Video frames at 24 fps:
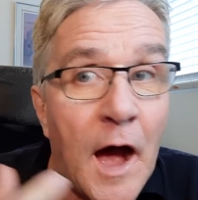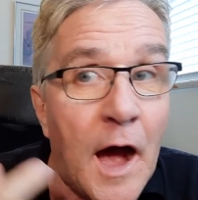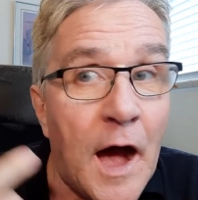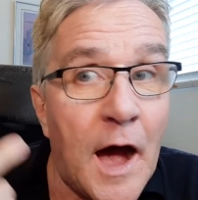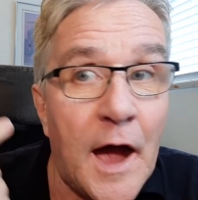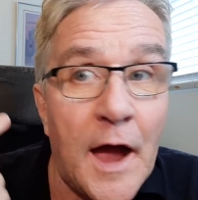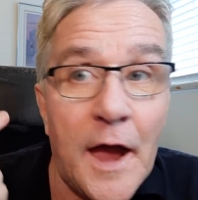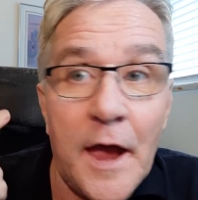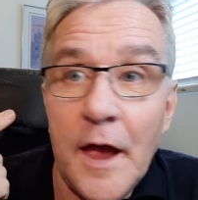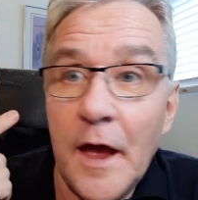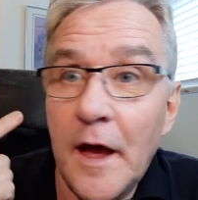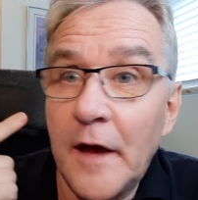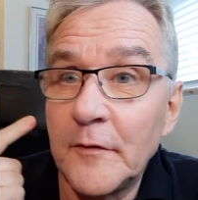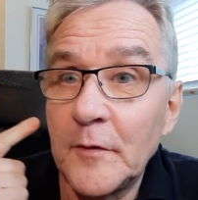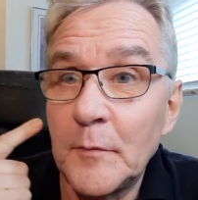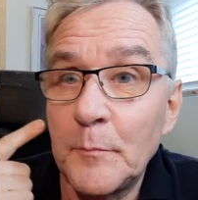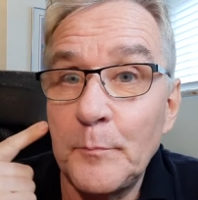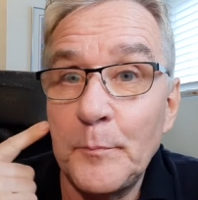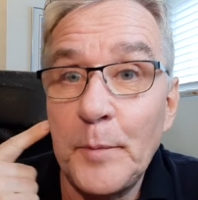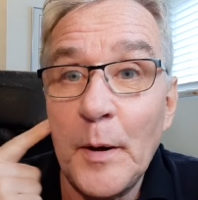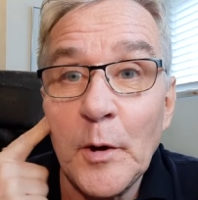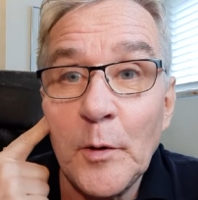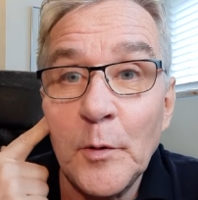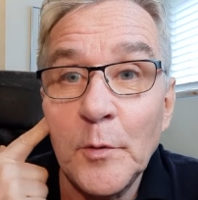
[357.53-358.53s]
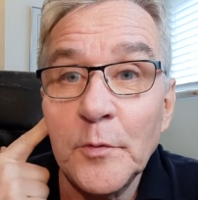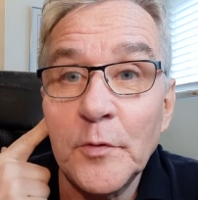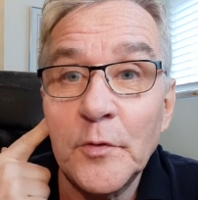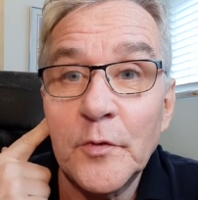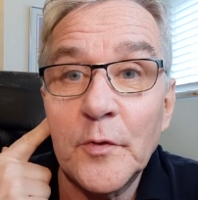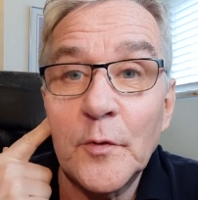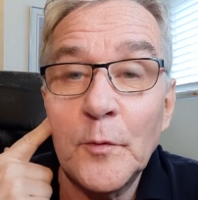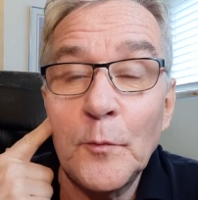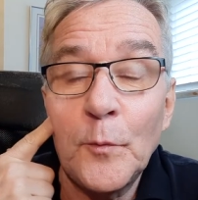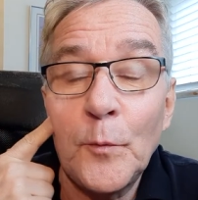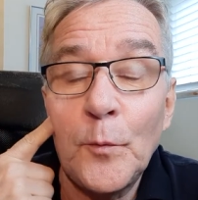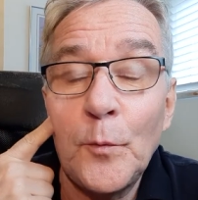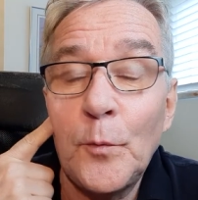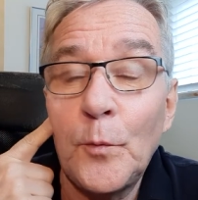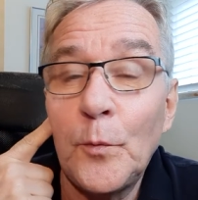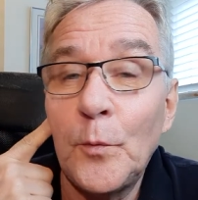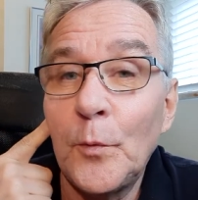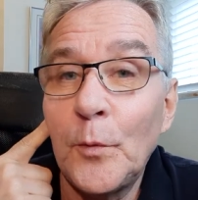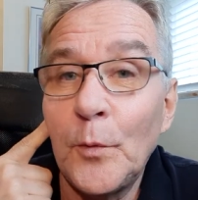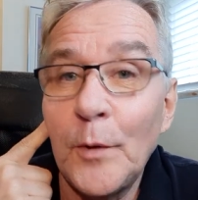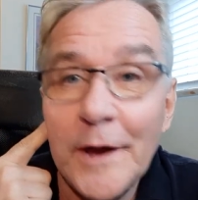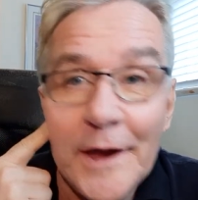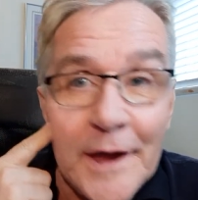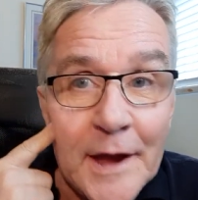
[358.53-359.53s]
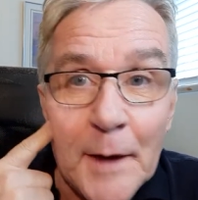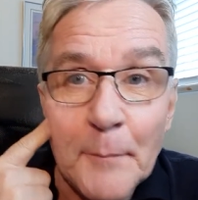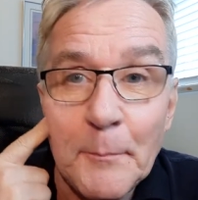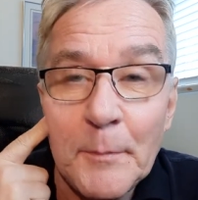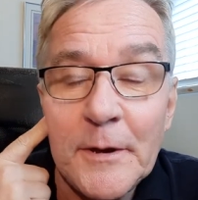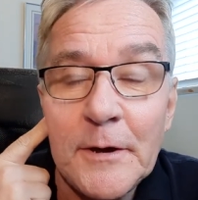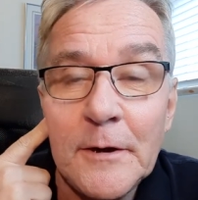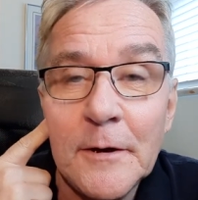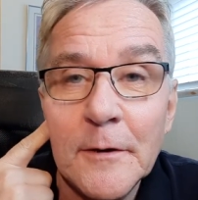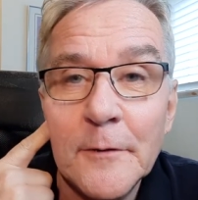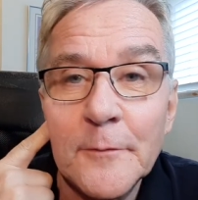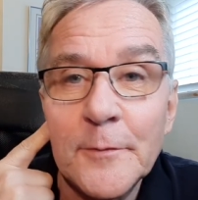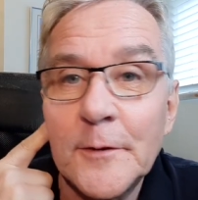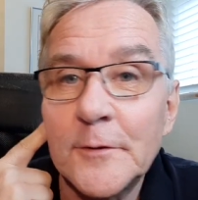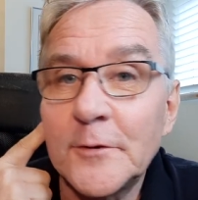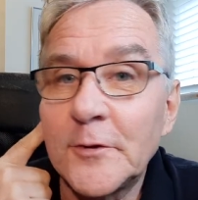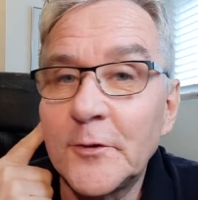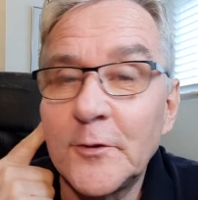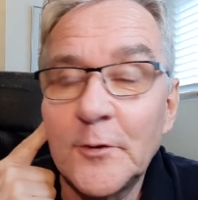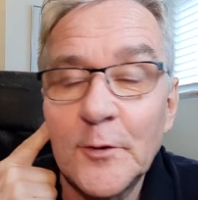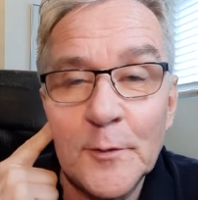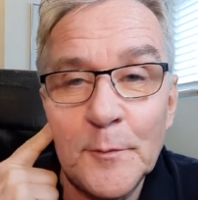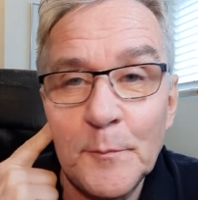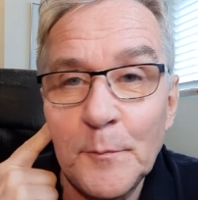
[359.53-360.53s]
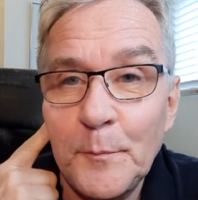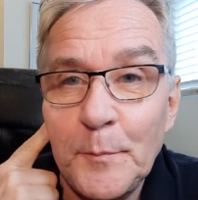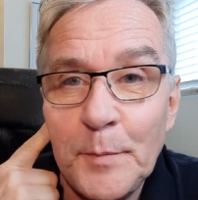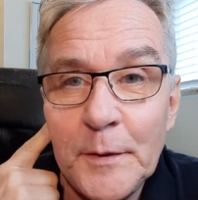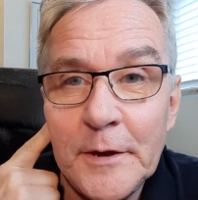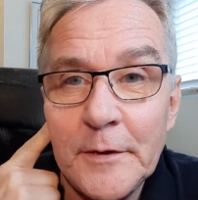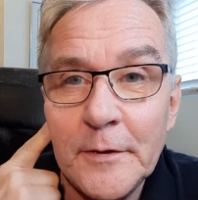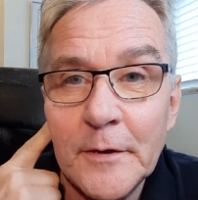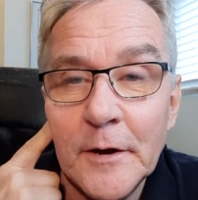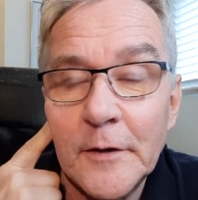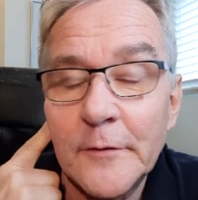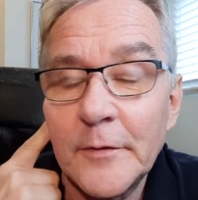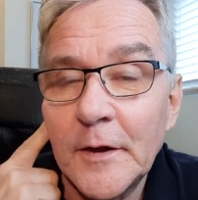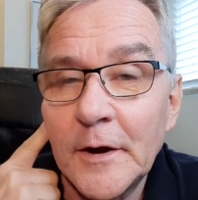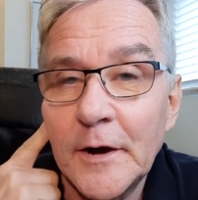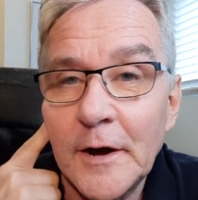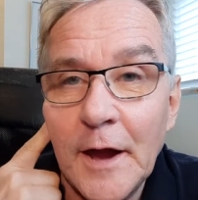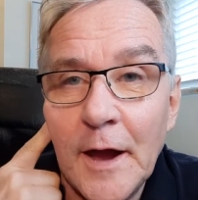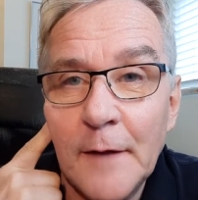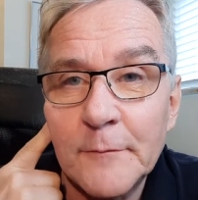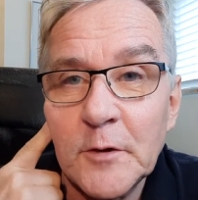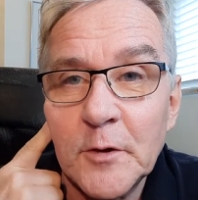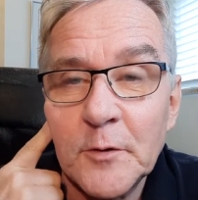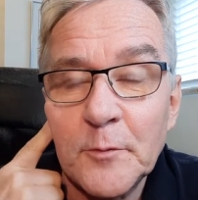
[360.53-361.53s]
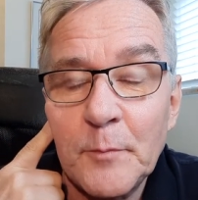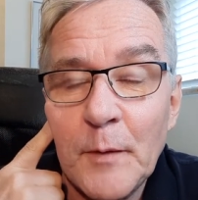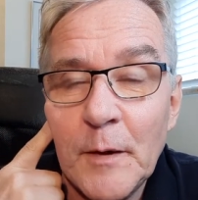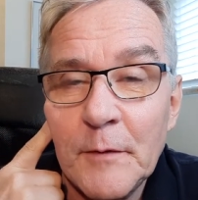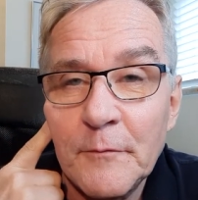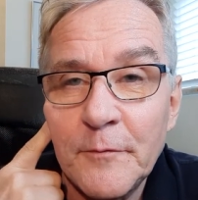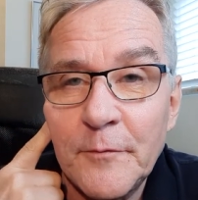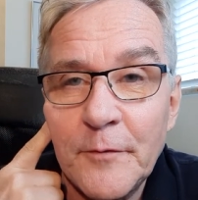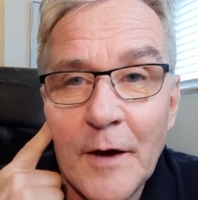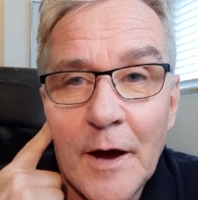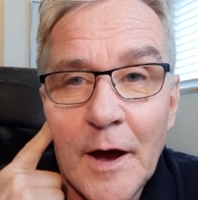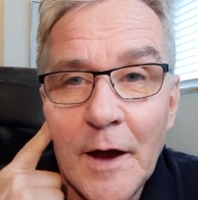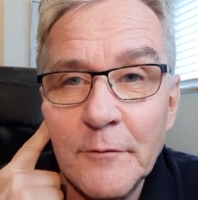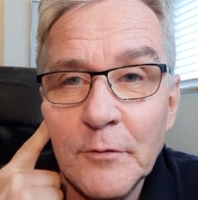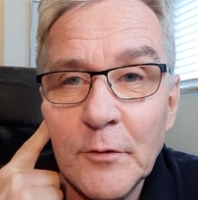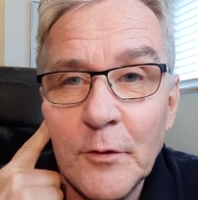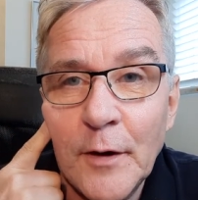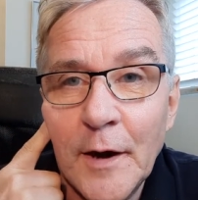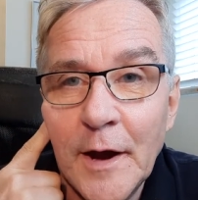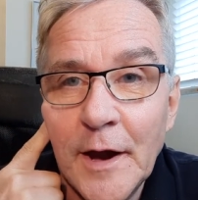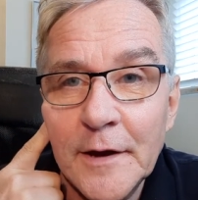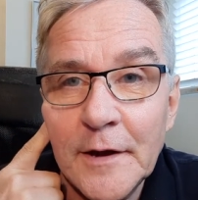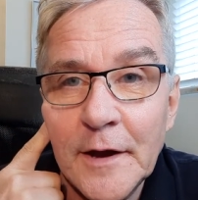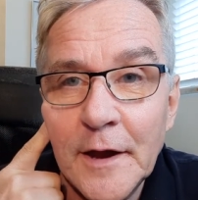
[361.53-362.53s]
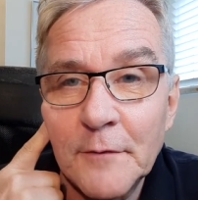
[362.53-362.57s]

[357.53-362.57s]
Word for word: I have a post way up here that shouldn't be there that I have to spend five grand to